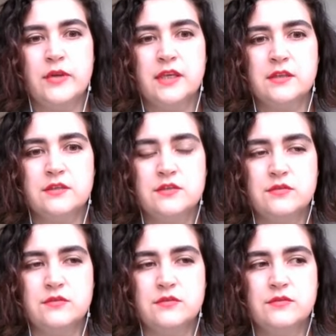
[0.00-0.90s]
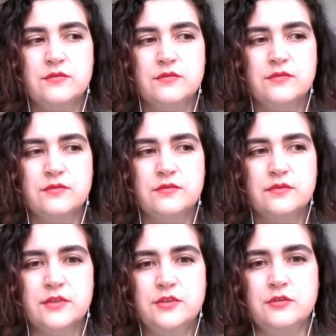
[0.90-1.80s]
So what this is
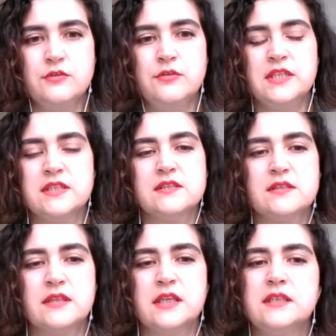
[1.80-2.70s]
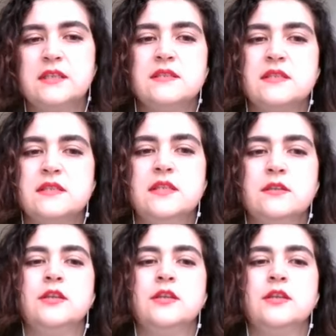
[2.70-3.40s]
going to do,